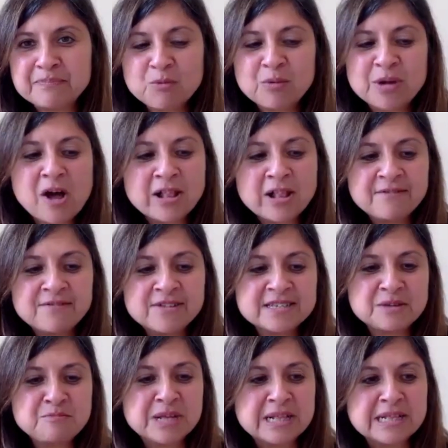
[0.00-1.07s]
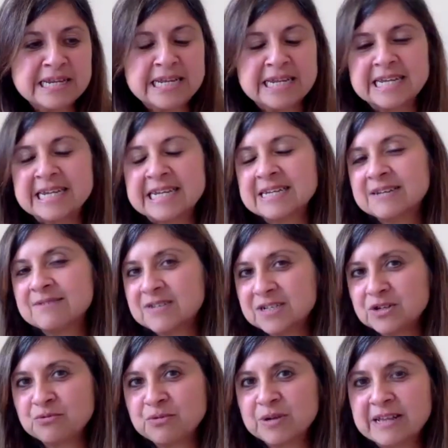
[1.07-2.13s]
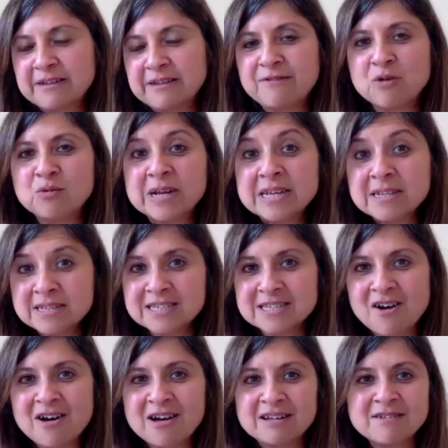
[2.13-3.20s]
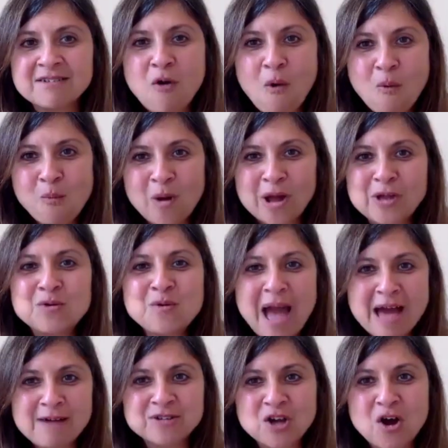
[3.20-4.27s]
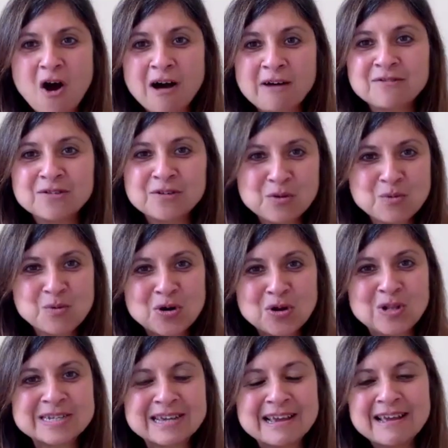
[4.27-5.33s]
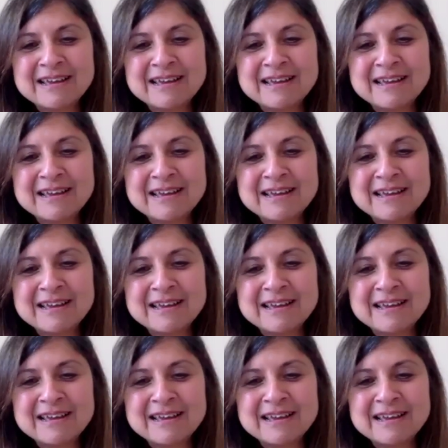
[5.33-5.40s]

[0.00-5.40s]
We all have this ability to give, and to really focus on what you have to offer the world